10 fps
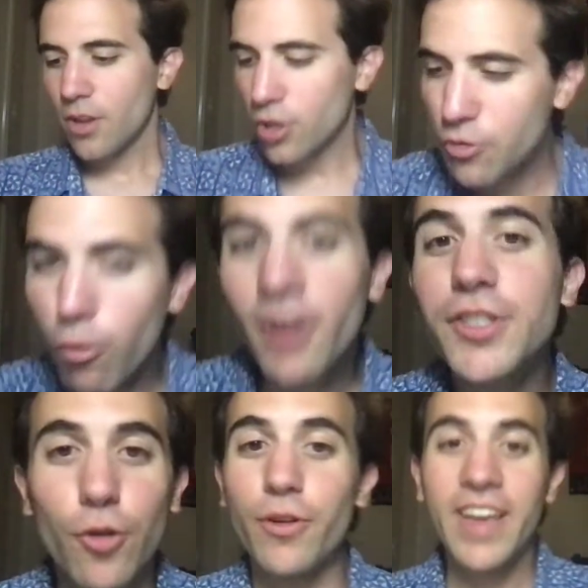
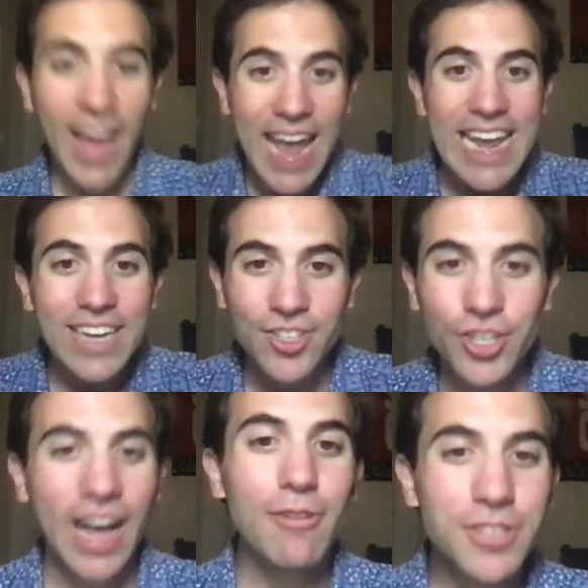Russell Gage.
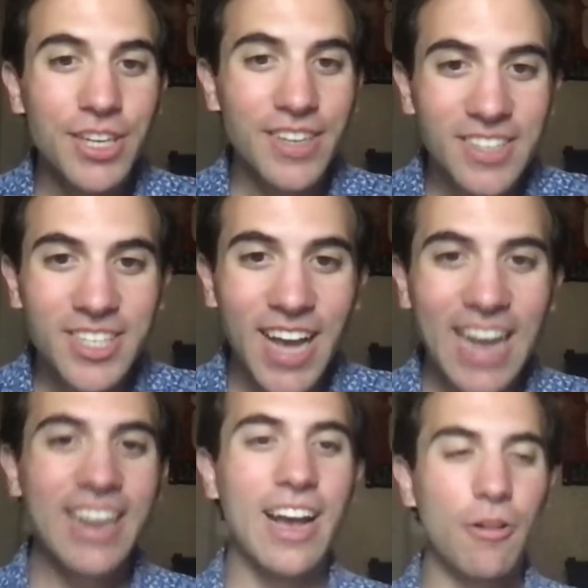That was a good
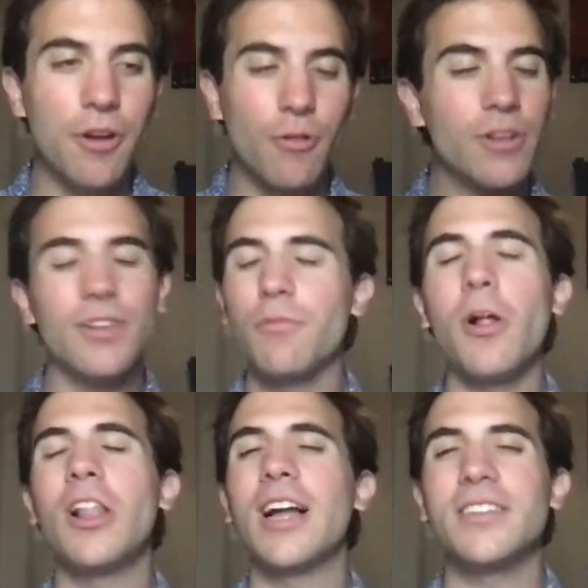signing. I'll go into a
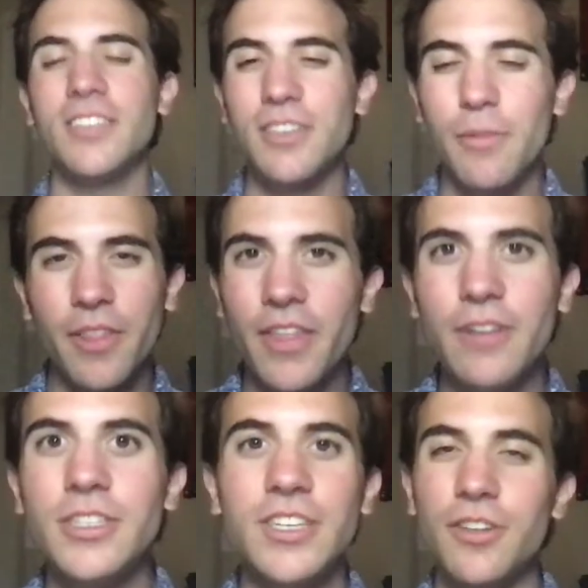lot of detail about that. That
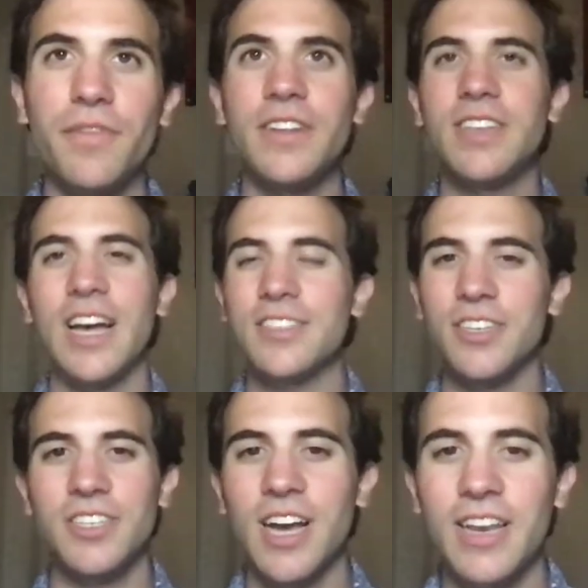was actually a fantastic
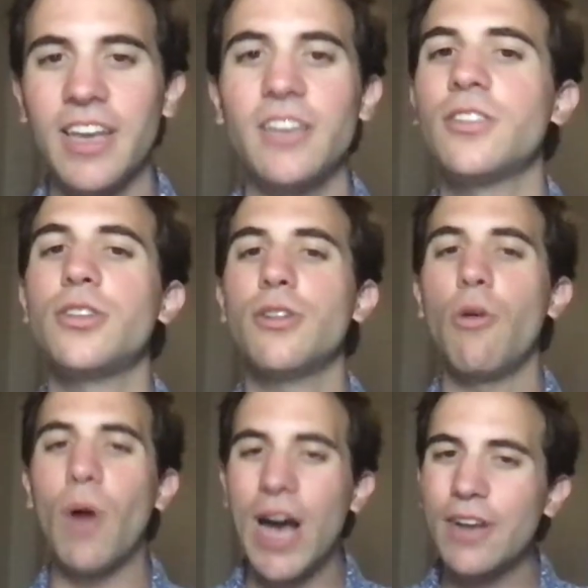signing. And do you know
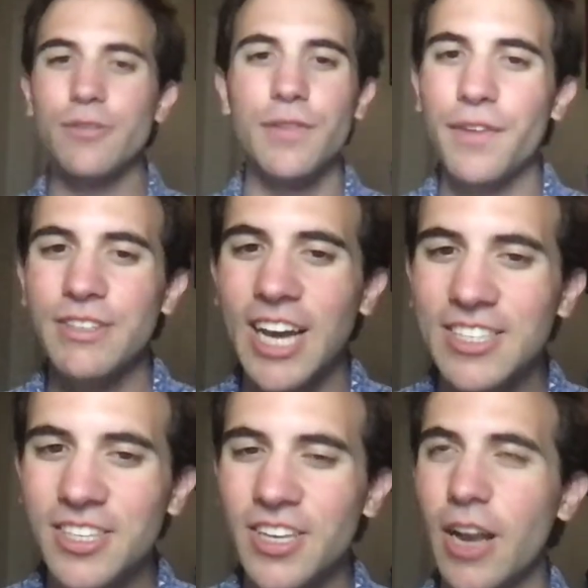why I know it's a
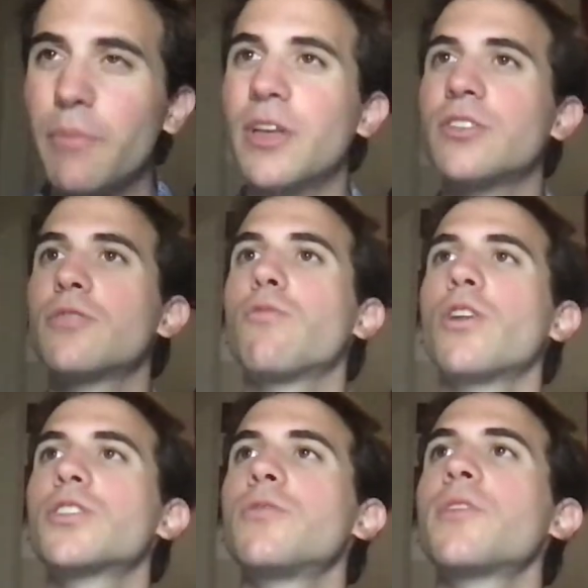fantastic signing? Because
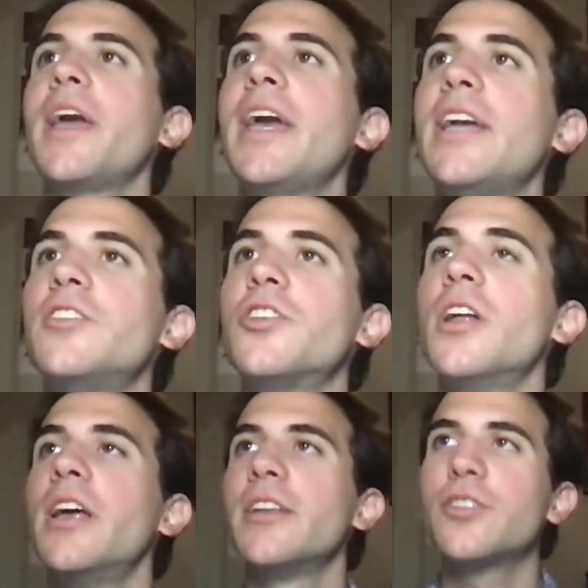Russell Gage
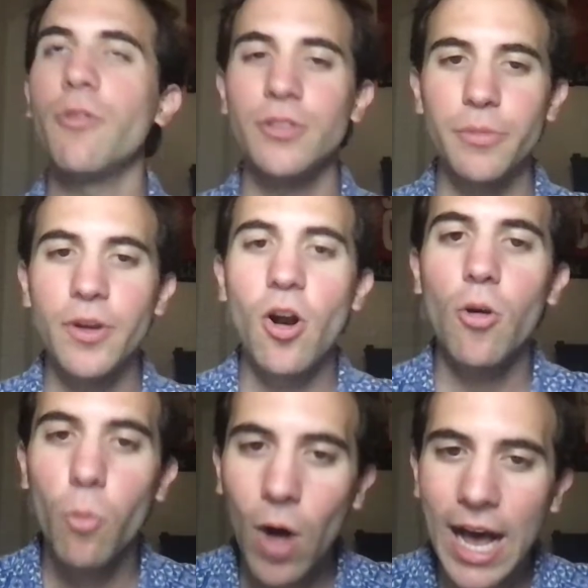is going to be our
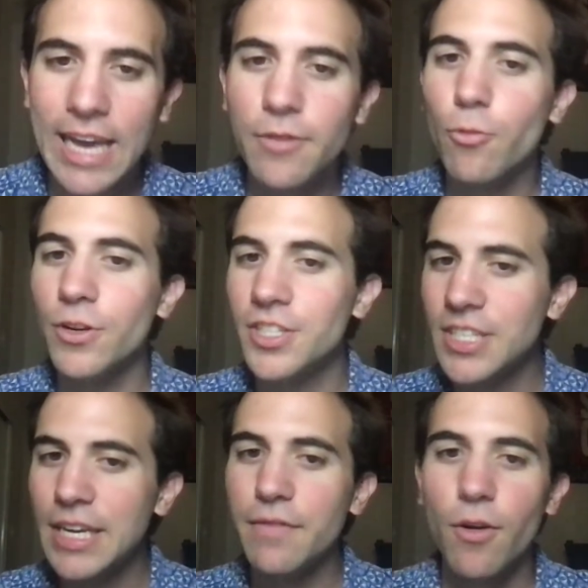wide
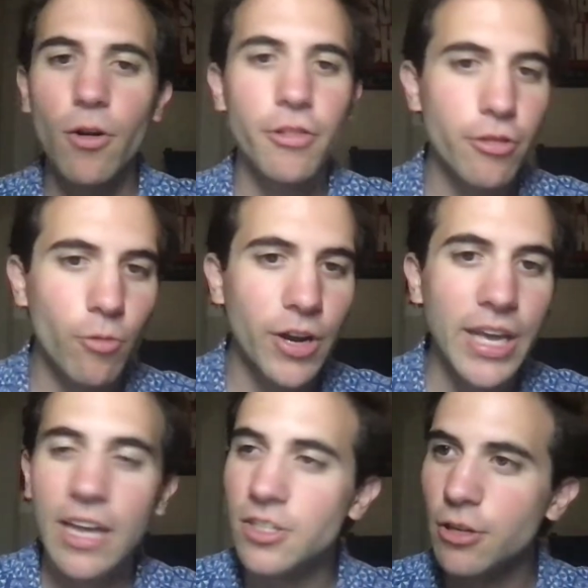receiver
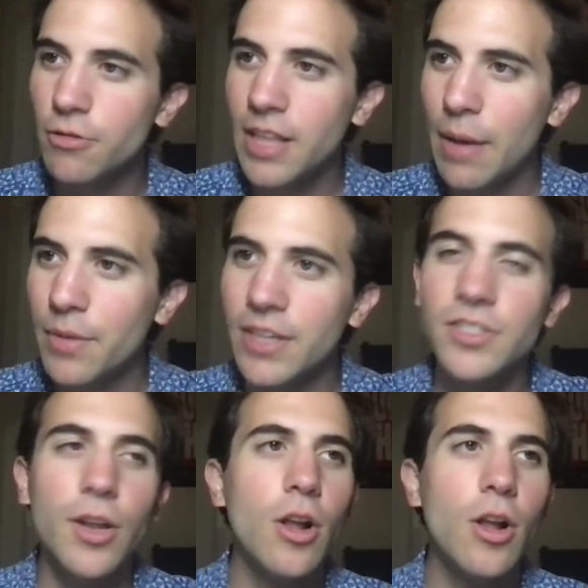3. And do you know what that means?